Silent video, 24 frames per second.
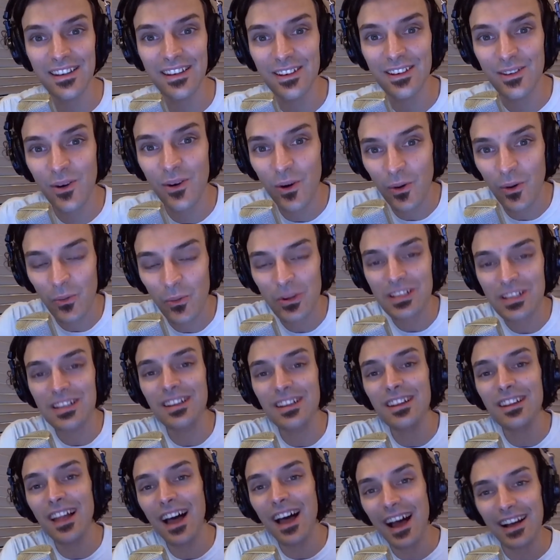and the door
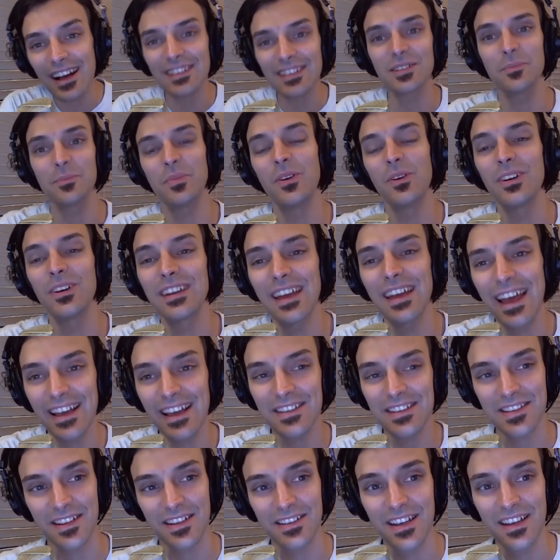was locked upon
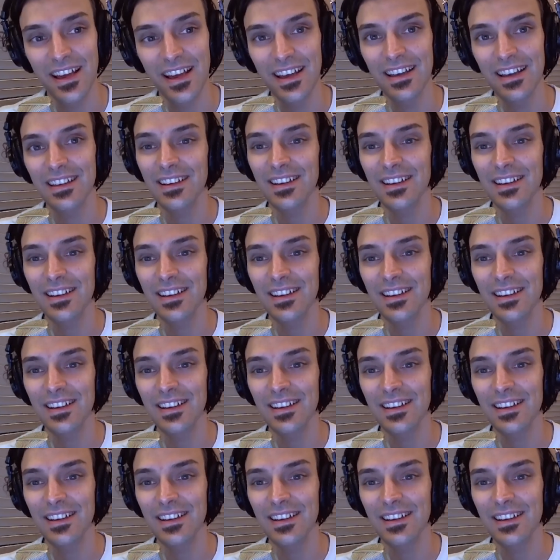exit,